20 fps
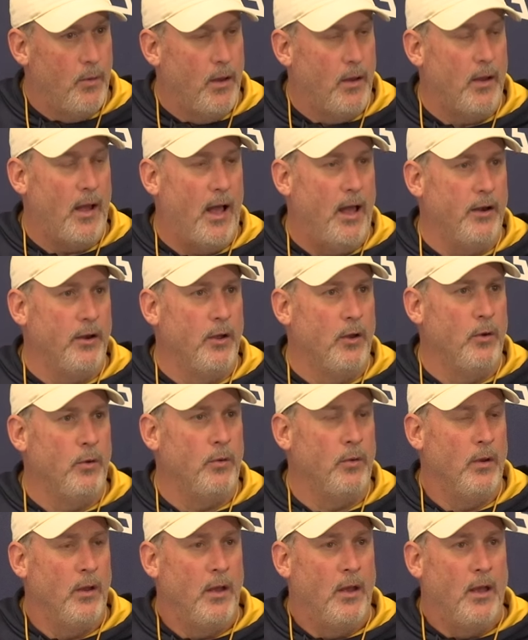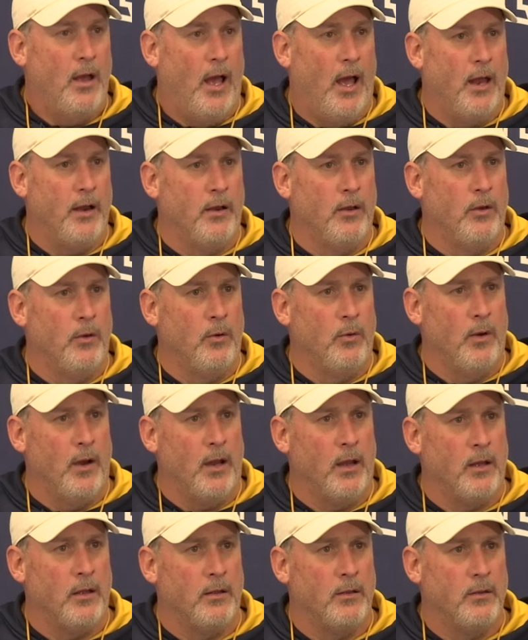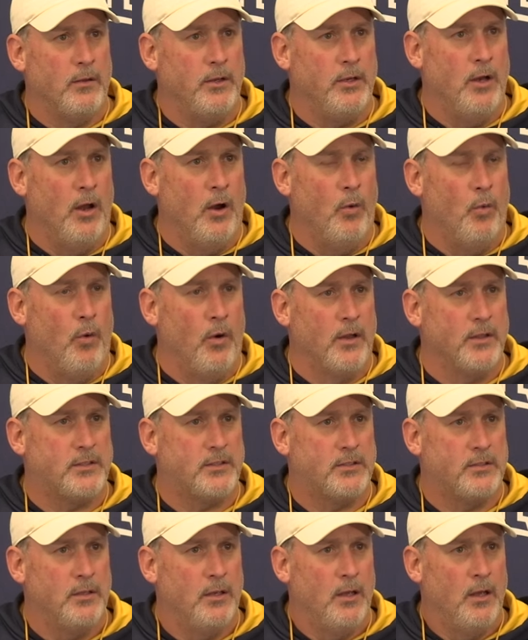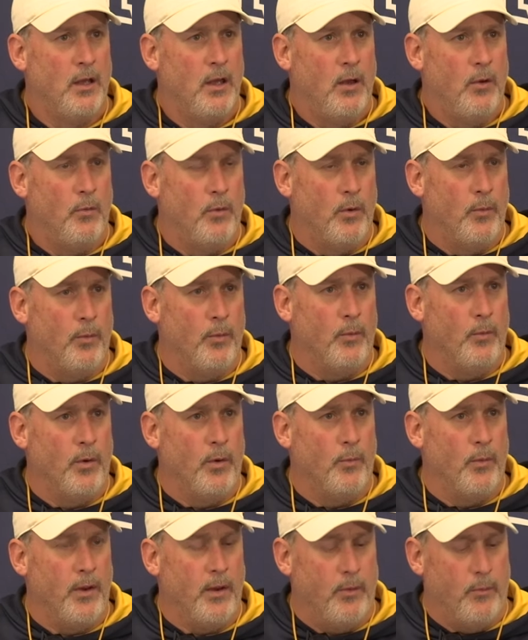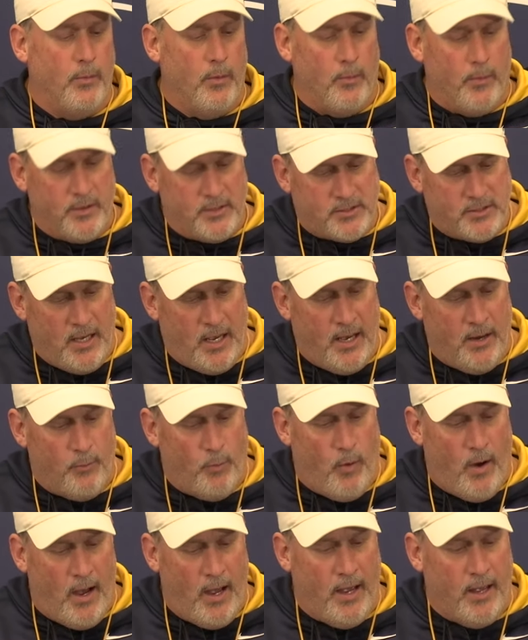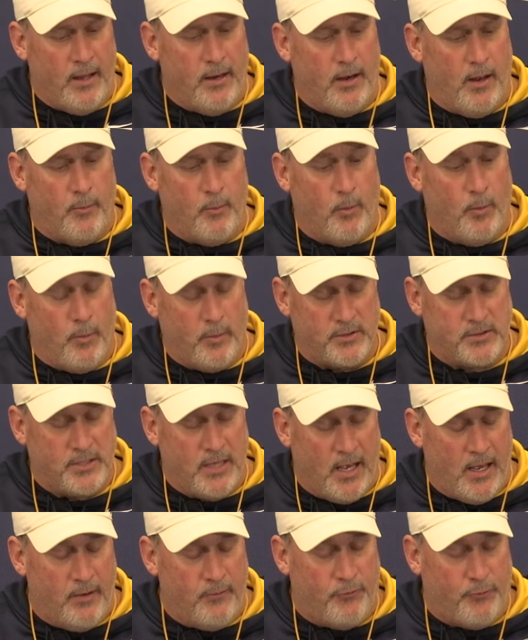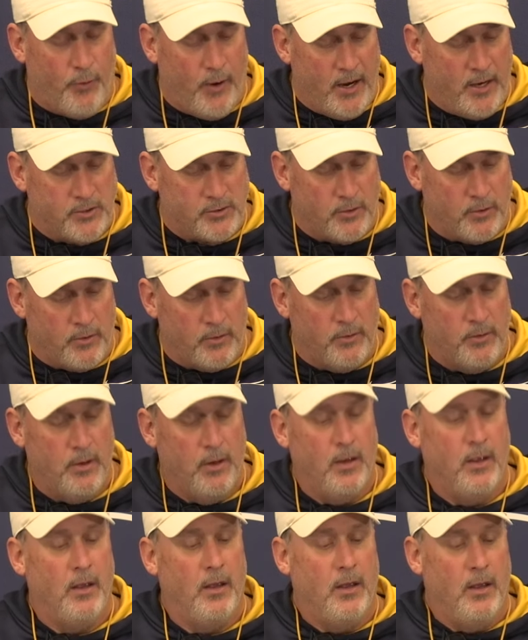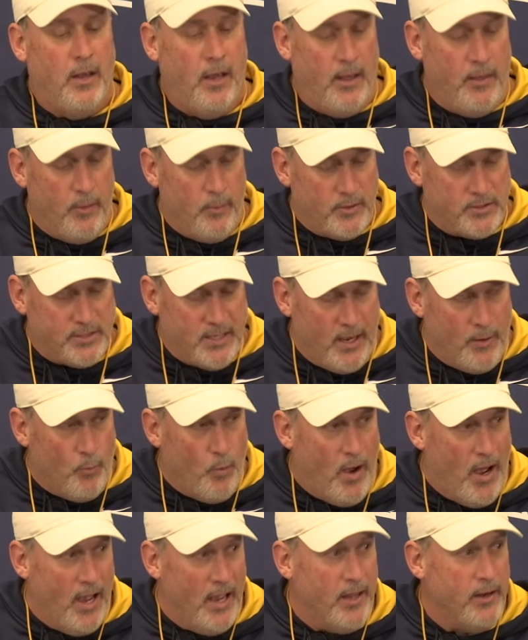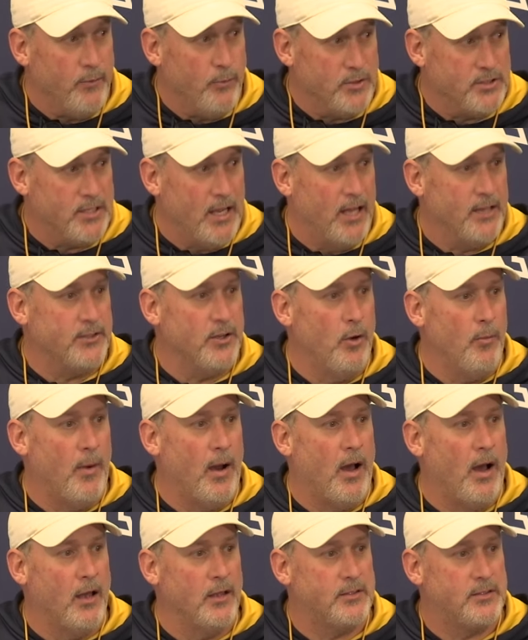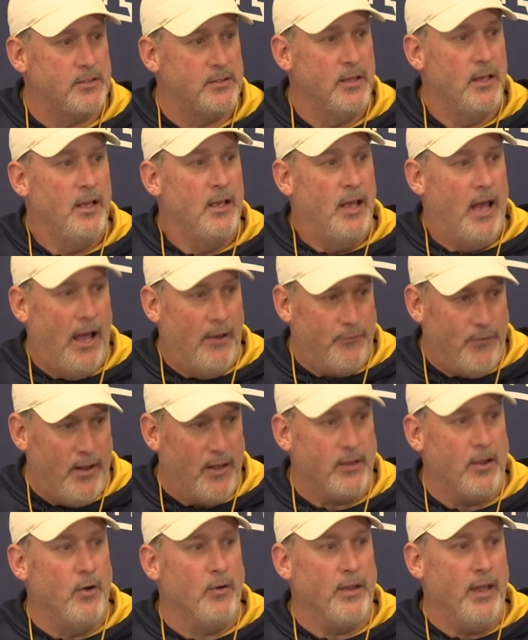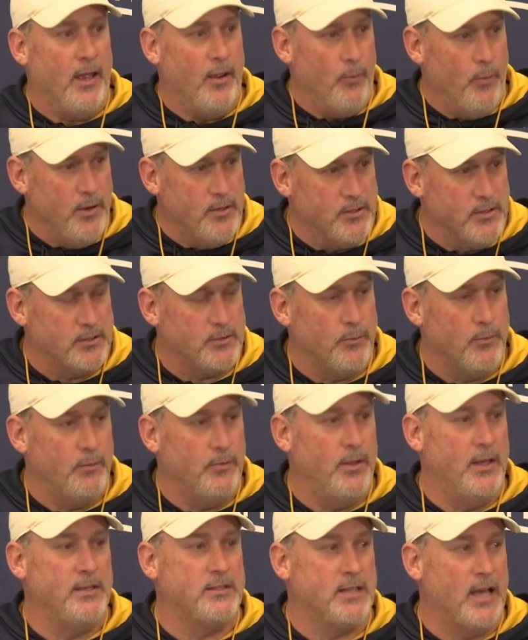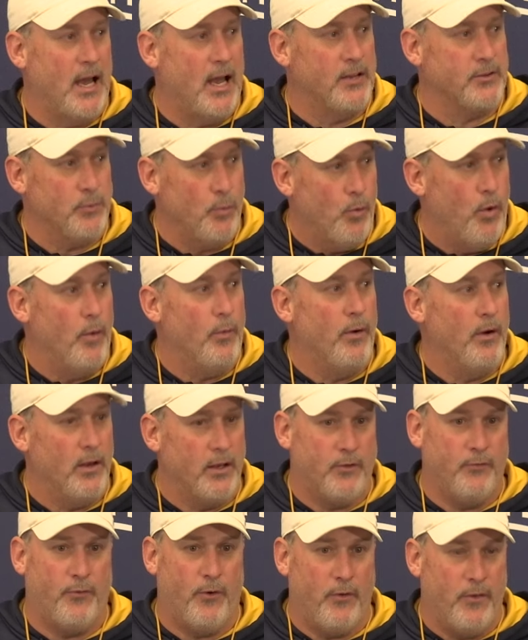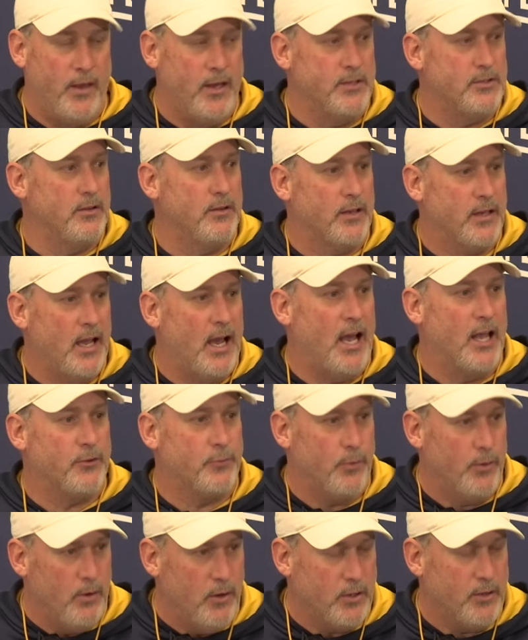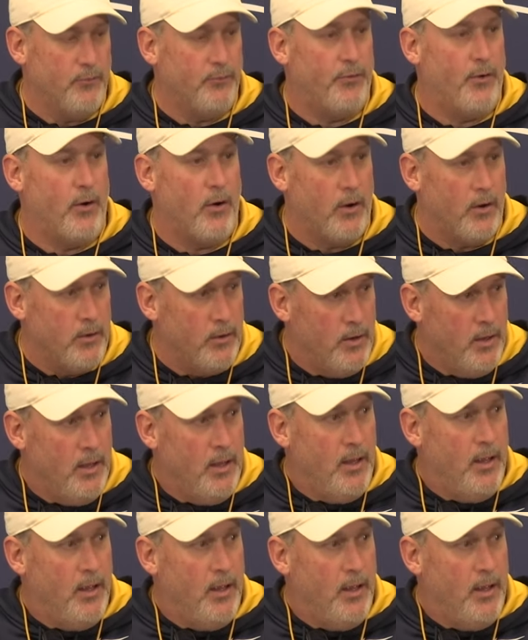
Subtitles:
Well, I knew, you know, once when we signed Wyatt I mean, when we signed Frazier and then we signed Wyatt and we signed Tomas I feel like, okay, these guys are what we're looking for. These are the guys we're looking for.